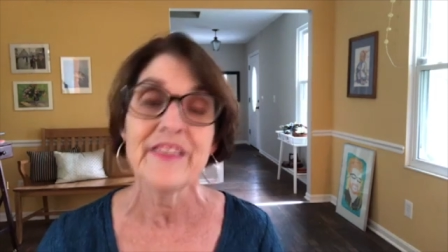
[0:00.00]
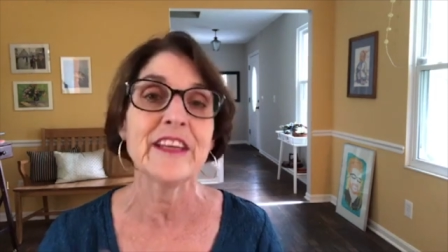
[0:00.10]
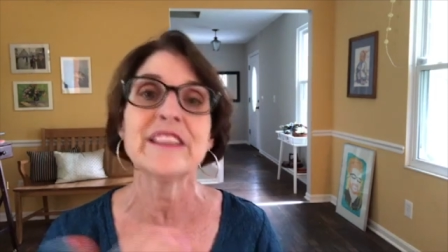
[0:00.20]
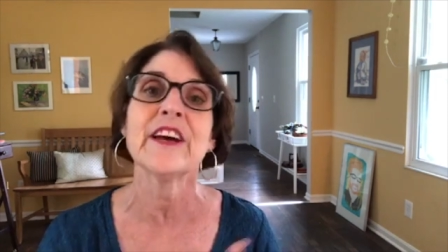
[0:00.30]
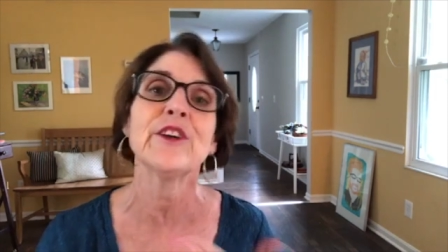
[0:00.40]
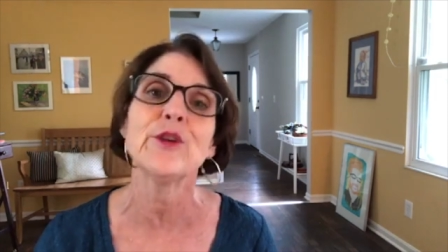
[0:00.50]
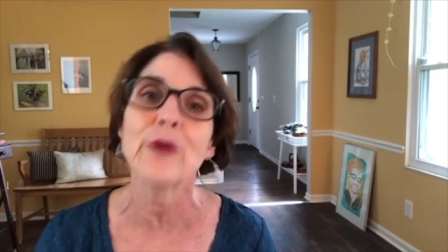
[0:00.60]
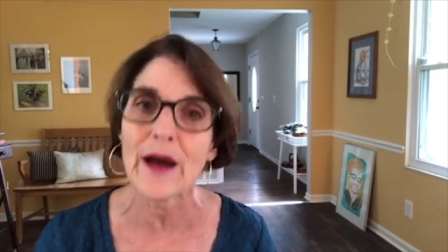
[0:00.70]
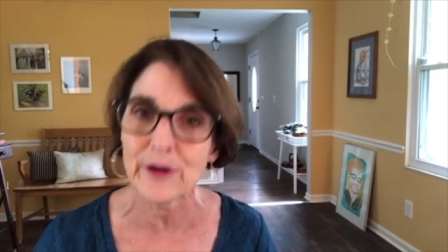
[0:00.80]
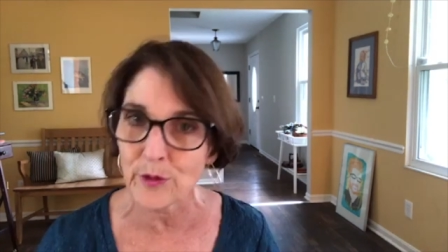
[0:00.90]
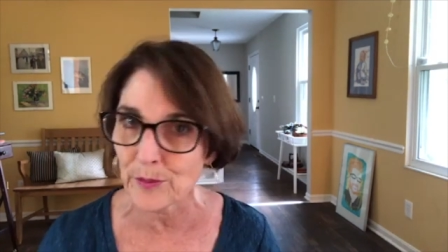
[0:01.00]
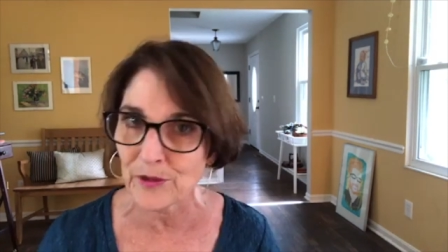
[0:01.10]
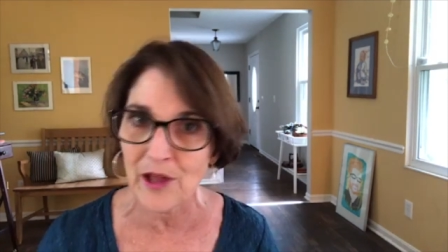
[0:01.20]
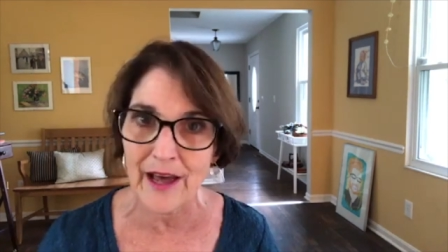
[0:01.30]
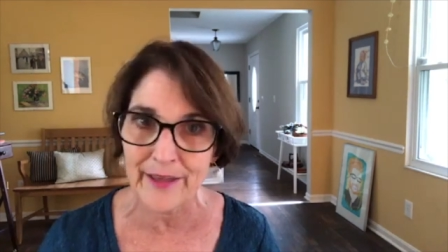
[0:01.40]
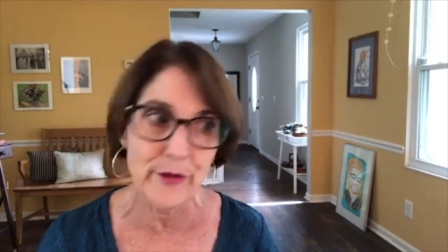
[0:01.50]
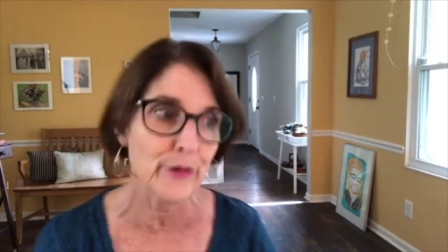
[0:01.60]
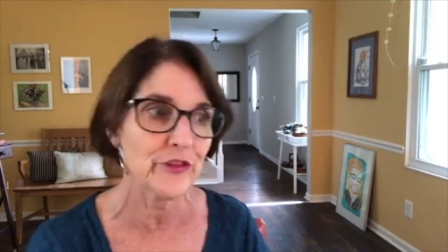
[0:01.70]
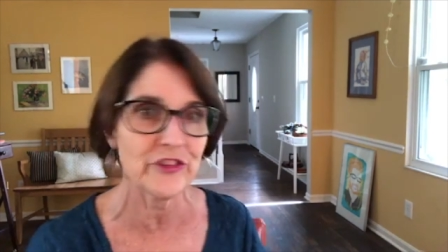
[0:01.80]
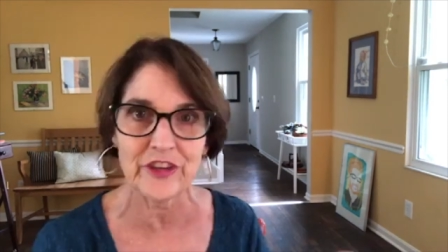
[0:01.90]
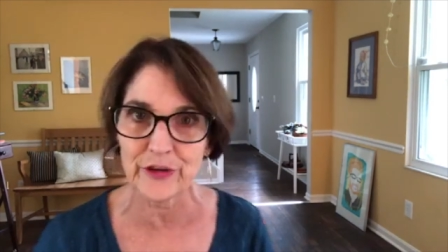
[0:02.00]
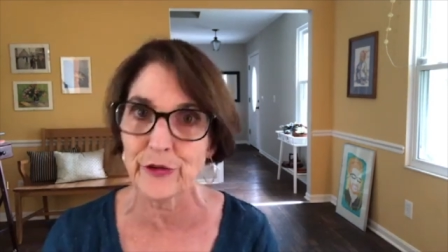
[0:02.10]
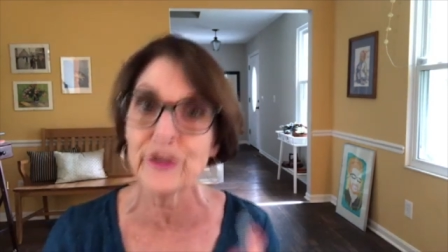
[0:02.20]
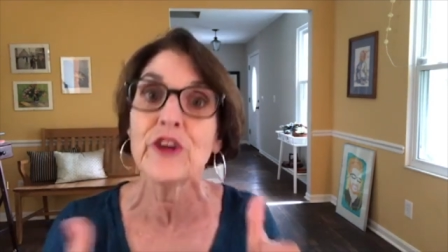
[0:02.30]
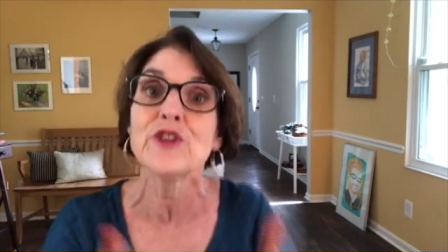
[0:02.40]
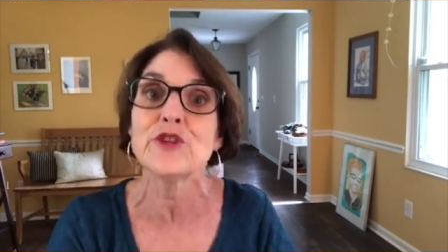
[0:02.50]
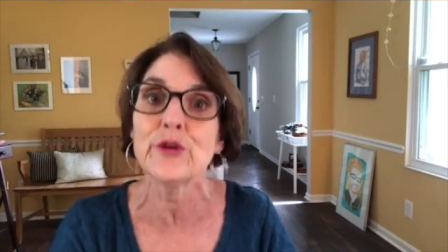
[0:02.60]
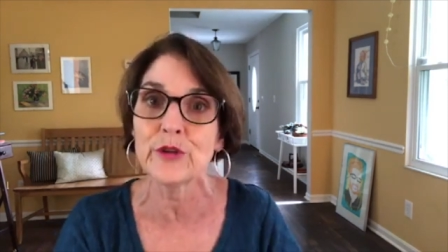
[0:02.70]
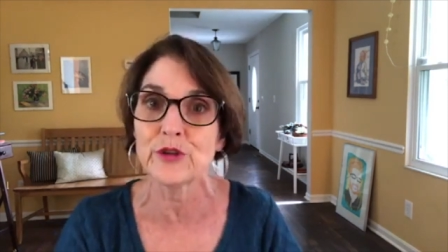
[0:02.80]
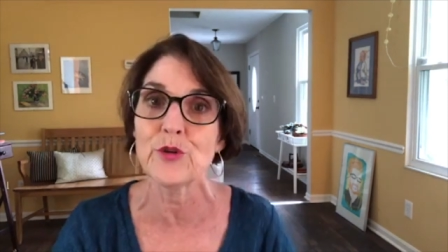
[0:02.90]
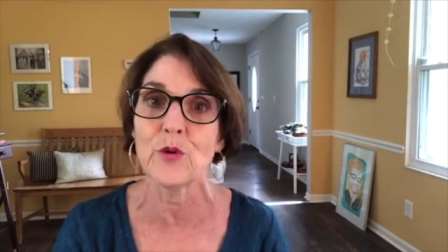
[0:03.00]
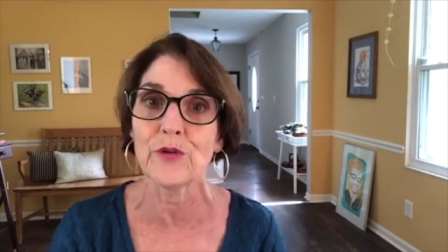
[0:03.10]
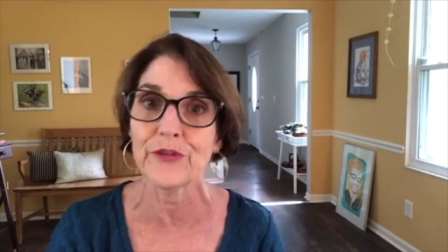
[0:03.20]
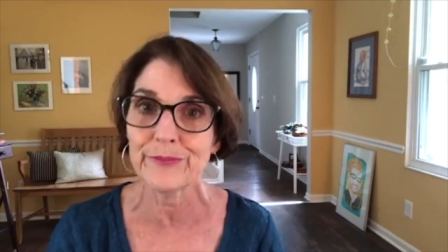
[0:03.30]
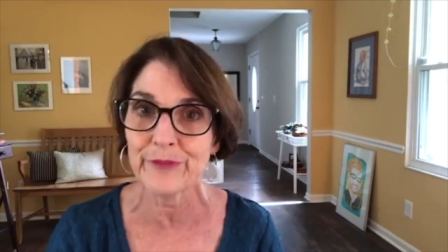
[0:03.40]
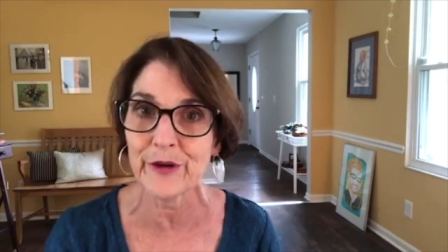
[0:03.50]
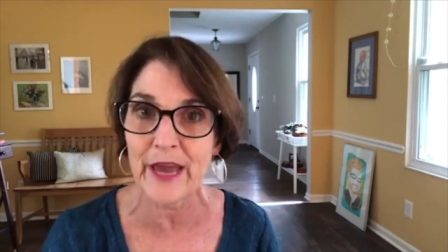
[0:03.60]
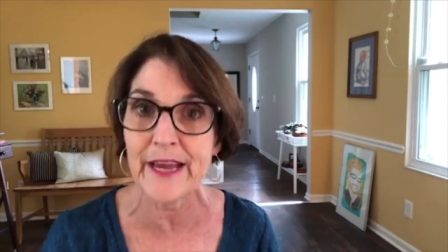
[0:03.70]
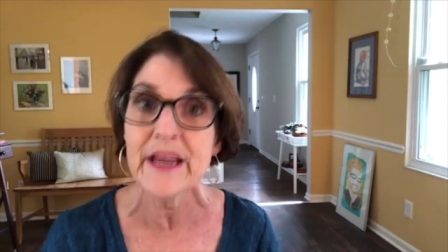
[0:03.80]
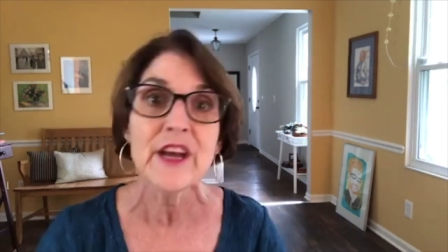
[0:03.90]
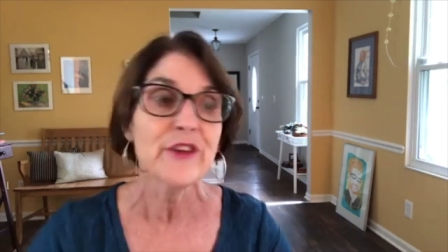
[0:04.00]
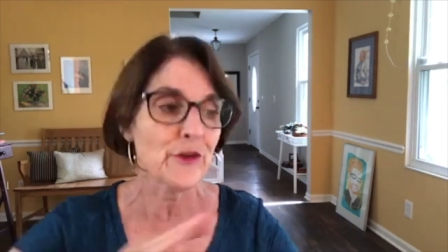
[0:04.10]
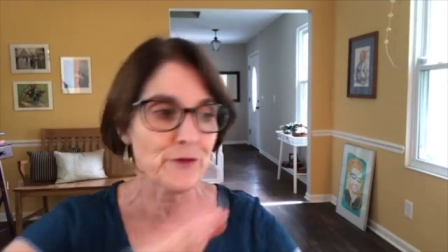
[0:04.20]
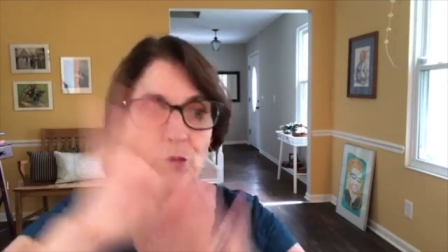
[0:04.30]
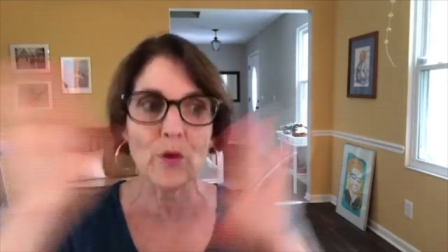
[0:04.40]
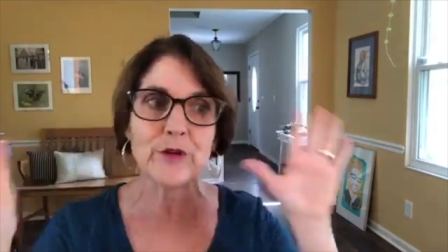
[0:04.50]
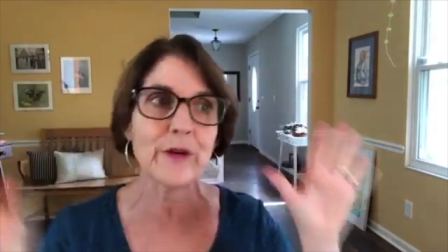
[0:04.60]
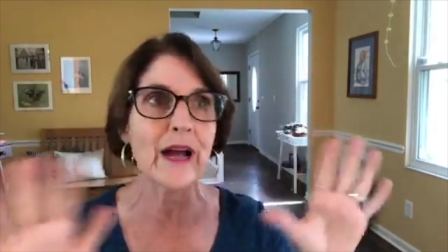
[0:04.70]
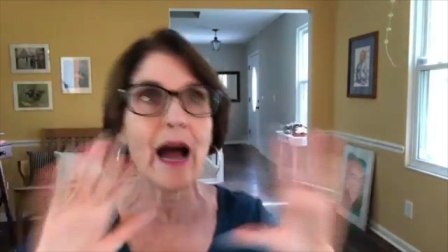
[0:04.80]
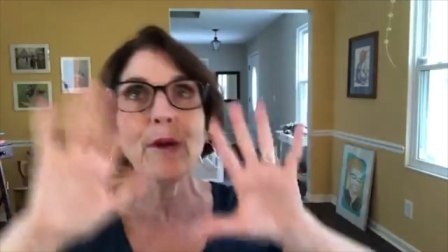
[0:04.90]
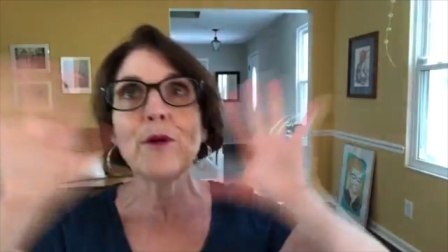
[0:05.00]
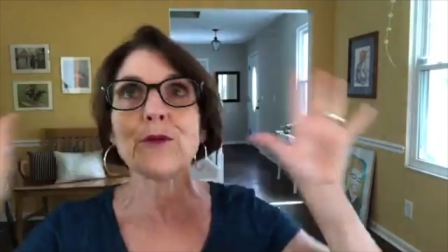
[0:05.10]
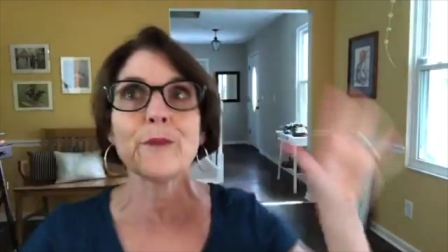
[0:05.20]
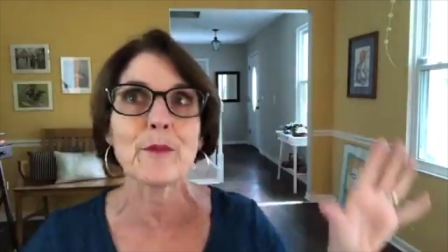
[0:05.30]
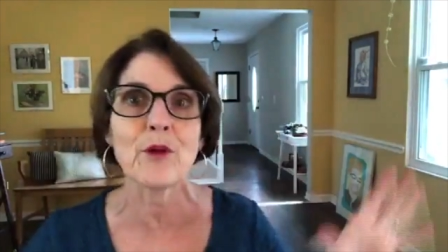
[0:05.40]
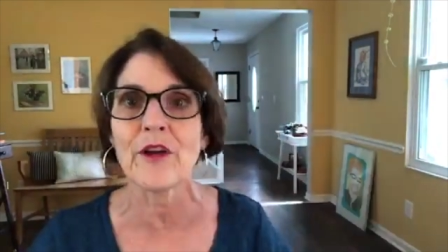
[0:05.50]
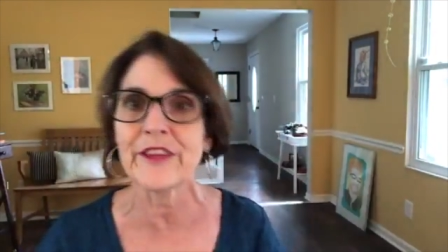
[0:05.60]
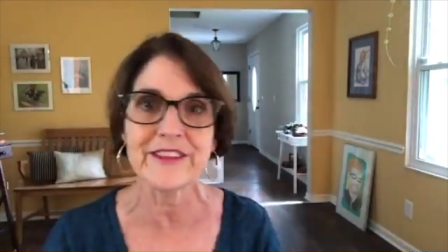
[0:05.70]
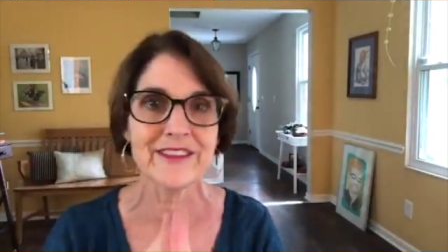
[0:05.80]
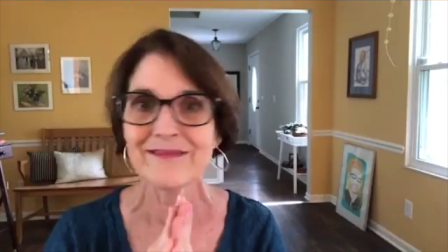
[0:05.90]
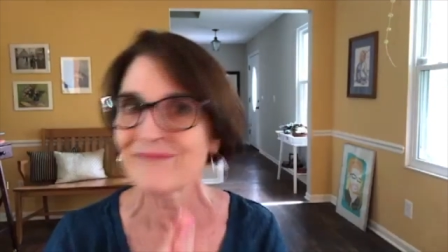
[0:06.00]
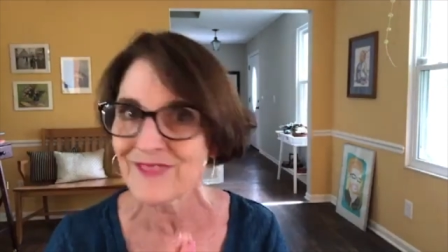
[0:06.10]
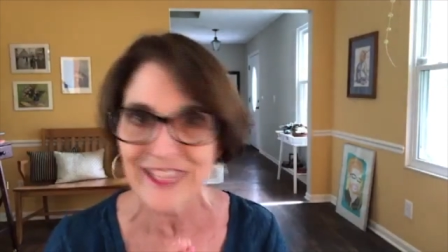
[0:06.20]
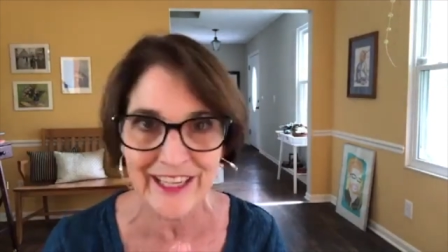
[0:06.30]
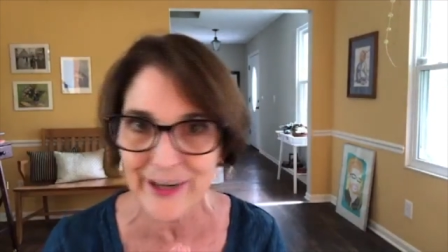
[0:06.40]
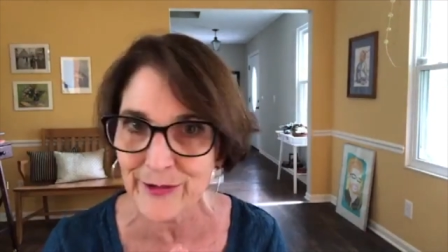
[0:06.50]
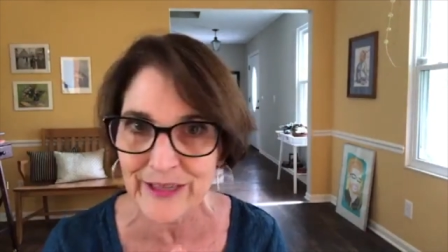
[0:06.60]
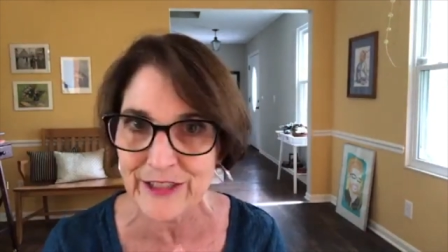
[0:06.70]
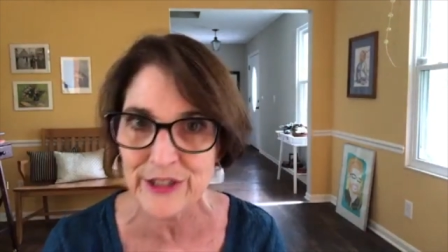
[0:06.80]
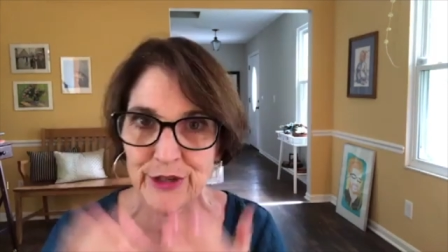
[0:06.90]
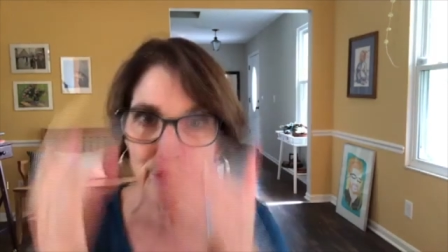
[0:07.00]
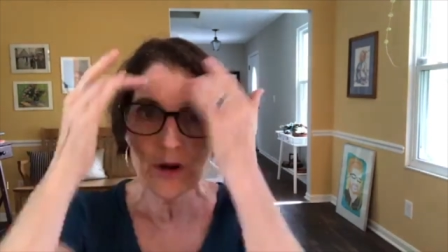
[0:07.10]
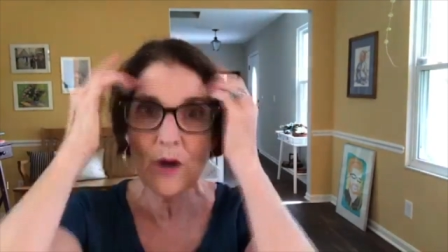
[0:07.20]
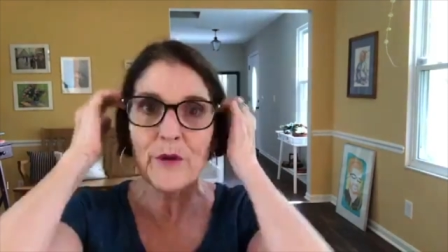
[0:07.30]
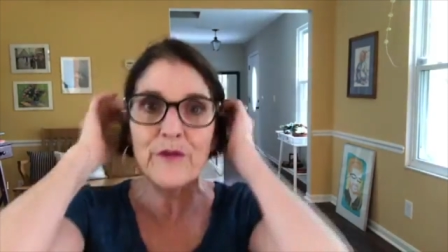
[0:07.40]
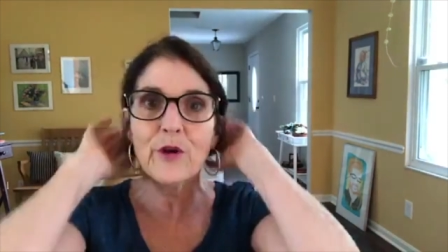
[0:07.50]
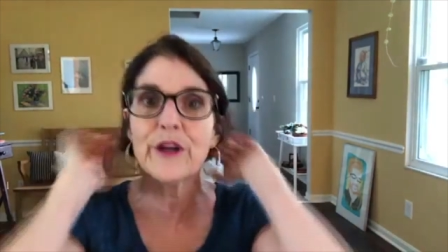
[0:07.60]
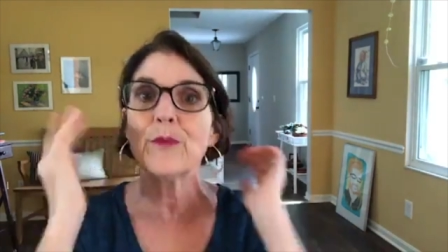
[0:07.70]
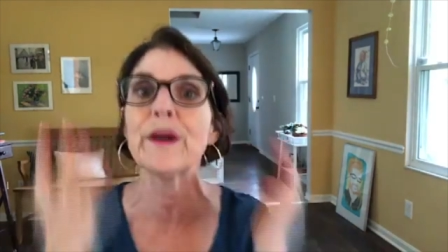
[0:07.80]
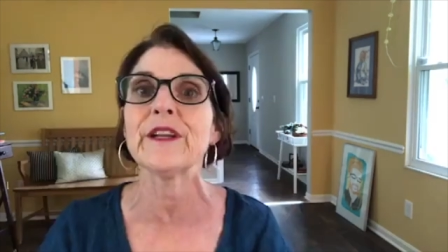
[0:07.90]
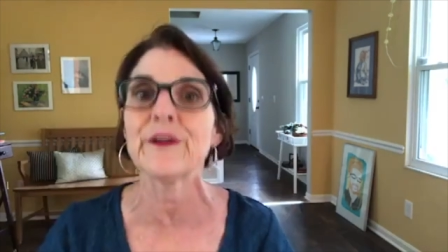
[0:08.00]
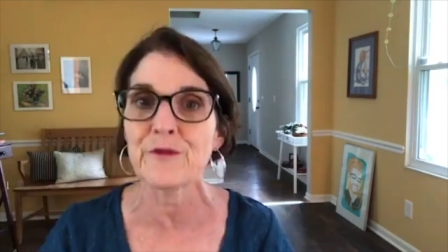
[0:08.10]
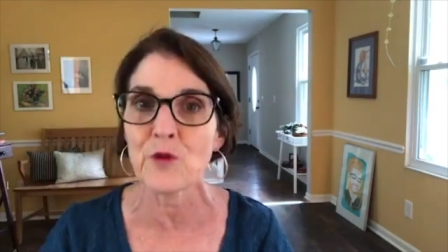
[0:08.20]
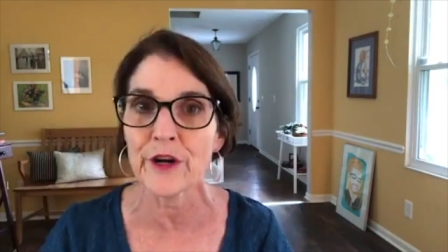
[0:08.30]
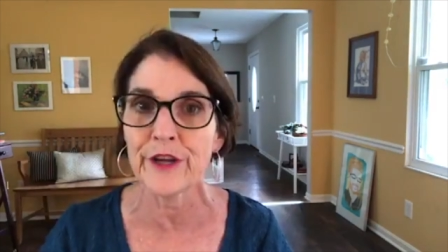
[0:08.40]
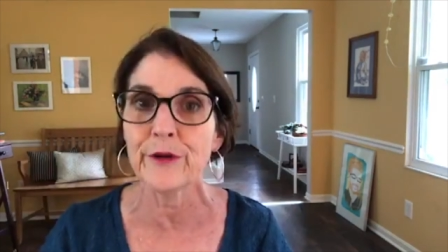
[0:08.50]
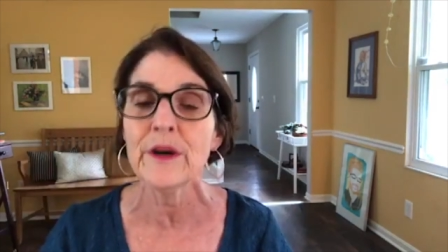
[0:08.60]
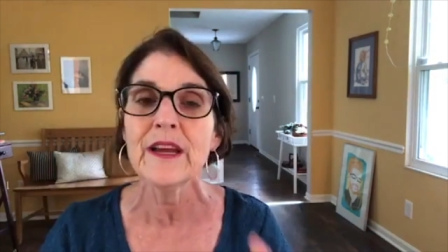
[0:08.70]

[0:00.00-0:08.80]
that tell you how to apply those skills to the tools, okay? So if you're wondering, I won't remember all this, you don't need to. We've already written it for you,